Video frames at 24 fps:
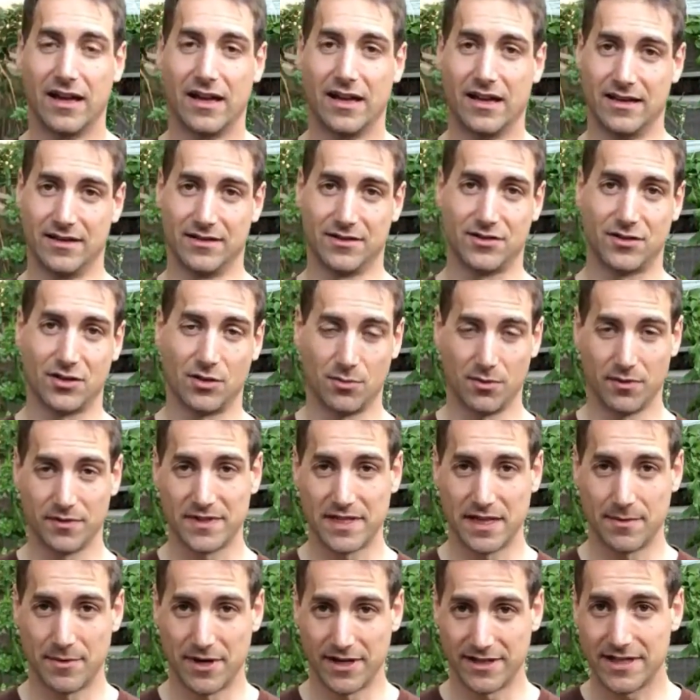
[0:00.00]
and some
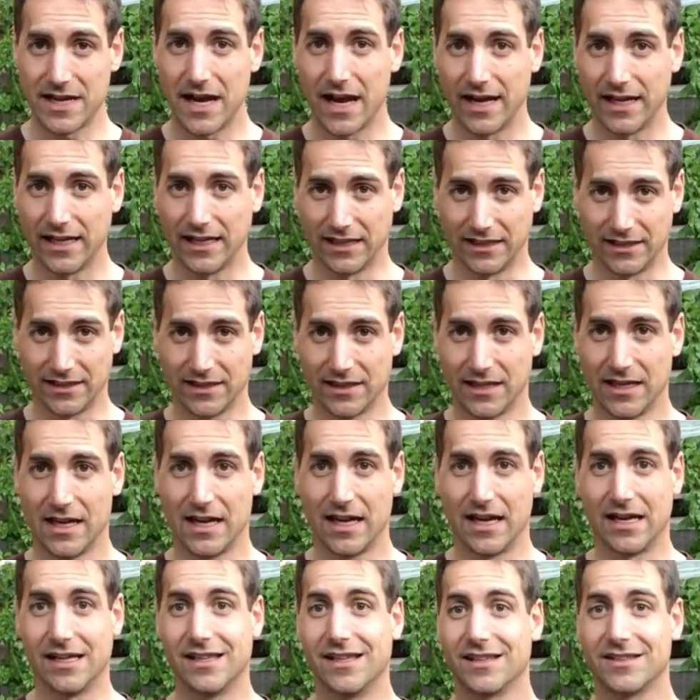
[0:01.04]
of them are dying
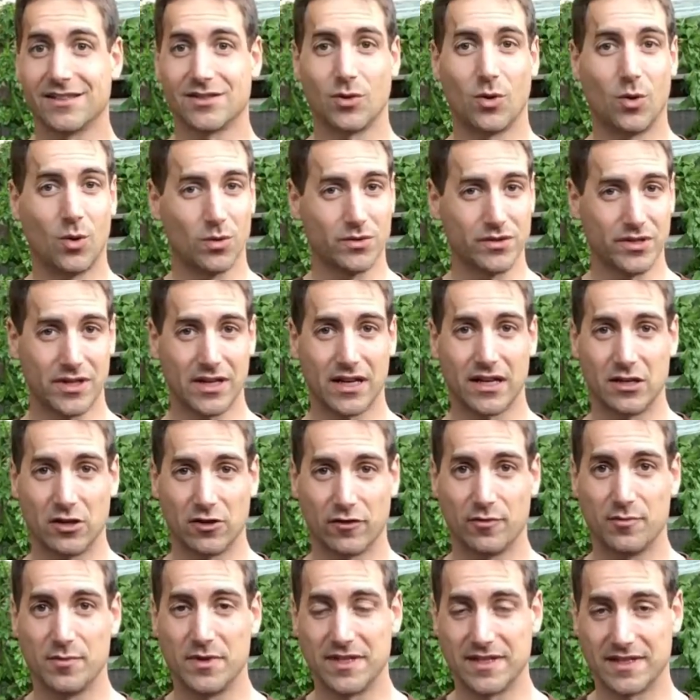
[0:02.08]
and that's all the
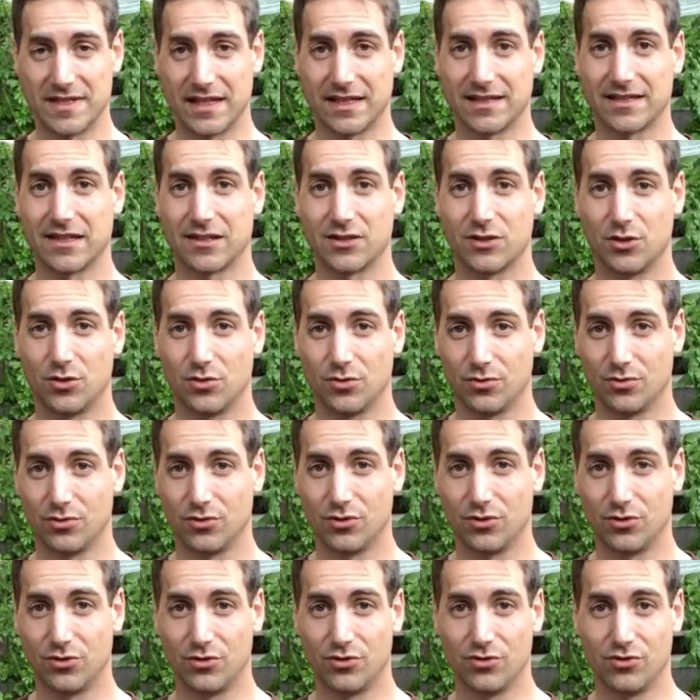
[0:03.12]
kind of mistakes that
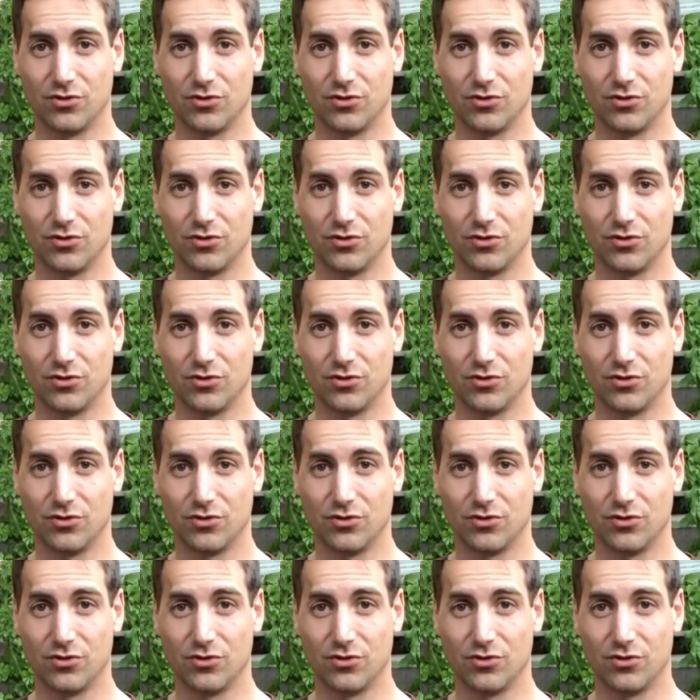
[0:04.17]
you